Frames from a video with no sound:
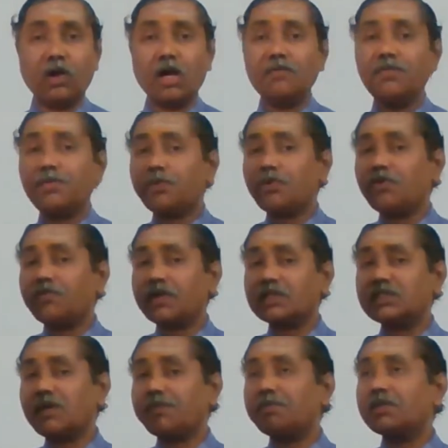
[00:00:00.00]
Wipro, for
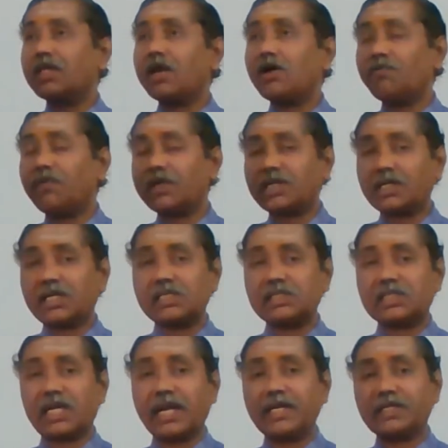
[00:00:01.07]
example, they have
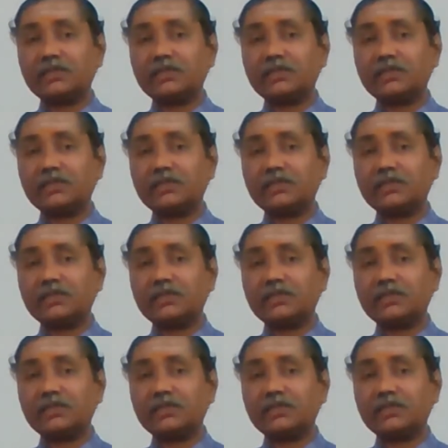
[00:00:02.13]
verticals, right?